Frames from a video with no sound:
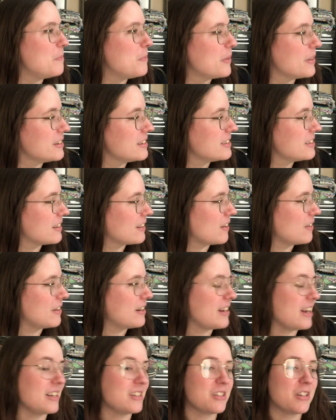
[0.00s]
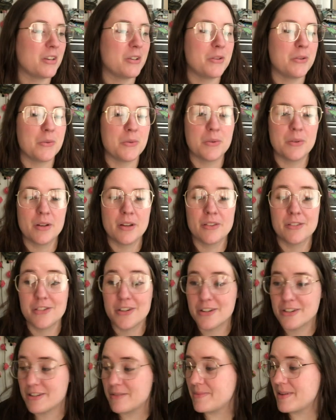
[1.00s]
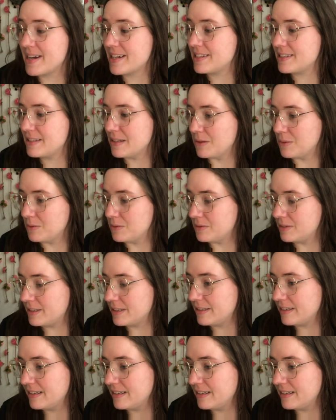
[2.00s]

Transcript: But I already got two of the drawstring bags sold.